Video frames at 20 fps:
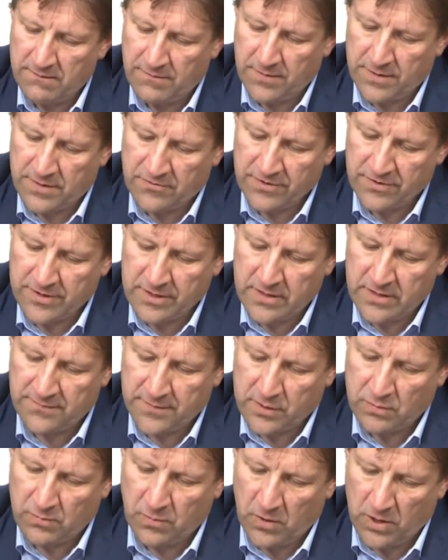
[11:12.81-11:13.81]
for the
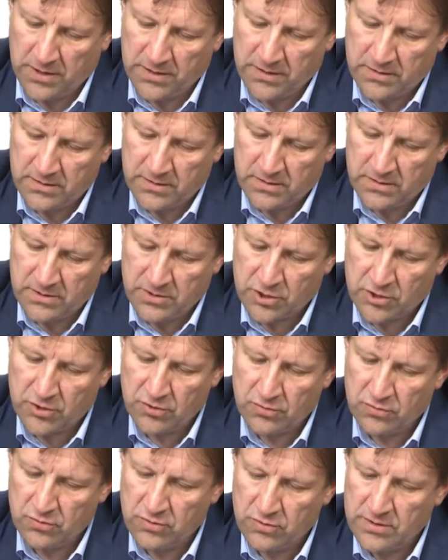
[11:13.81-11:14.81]
receivers 1,
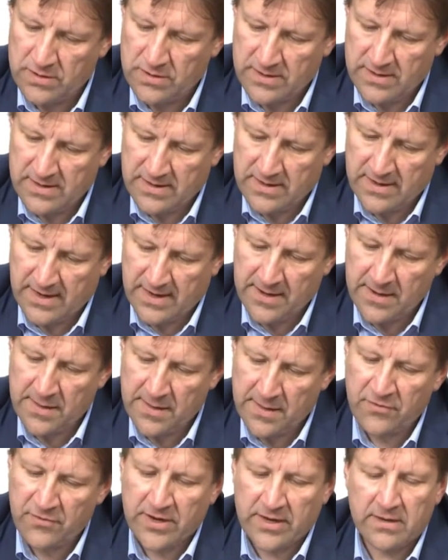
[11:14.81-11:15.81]
2
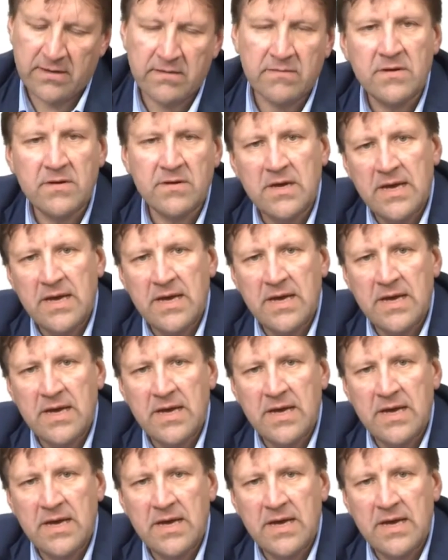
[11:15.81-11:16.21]
and 3.